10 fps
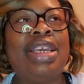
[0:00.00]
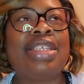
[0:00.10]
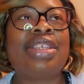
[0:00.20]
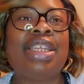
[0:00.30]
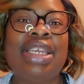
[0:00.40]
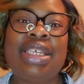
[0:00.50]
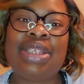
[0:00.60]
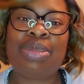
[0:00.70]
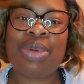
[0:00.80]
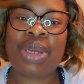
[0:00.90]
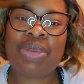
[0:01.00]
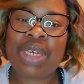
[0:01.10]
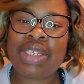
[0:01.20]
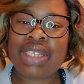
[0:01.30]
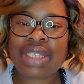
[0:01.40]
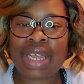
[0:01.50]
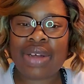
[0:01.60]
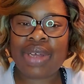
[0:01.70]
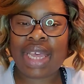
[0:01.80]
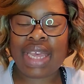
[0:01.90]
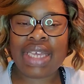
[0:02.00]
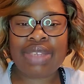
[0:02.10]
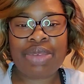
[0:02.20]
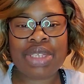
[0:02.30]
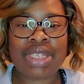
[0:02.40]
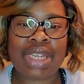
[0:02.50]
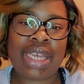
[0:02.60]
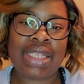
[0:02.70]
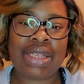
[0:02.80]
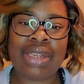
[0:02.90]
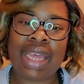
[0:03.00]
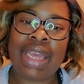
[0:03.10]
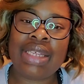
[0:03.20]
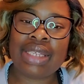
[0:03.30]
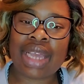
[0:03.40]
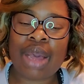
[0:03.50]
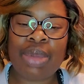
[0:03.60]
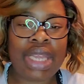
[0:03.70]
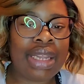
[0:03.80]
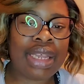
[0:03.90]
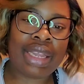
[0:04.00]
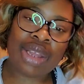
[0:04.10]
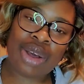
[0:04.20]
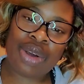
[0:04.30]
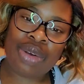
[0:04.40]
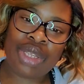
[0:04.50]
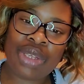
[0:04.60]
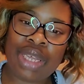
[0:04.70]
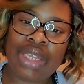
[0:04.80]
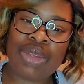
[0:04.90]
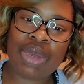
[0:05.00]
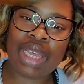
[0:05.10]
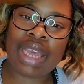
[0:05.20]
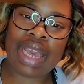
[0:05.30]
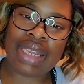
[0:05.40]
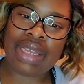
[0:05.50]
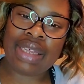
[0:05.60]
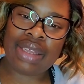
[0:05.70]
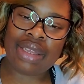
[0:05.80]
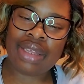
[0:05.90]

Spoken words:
So then it gets to the point where it's just like, okay, his friends are like, so dang, so y'all been dating that long? You ain't got it yet?